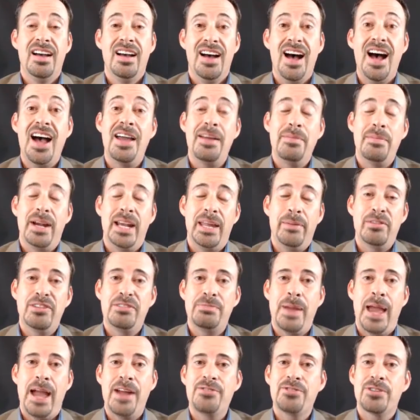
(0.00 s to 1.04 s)
Hi, my name is
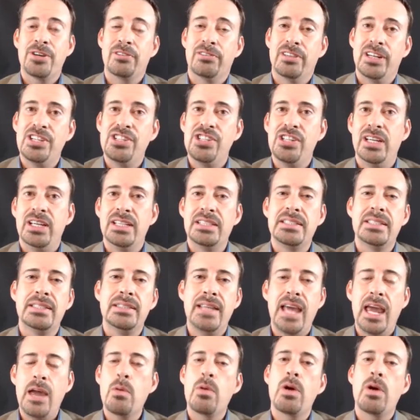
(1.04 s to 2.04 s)
Patrick Ritchie, and today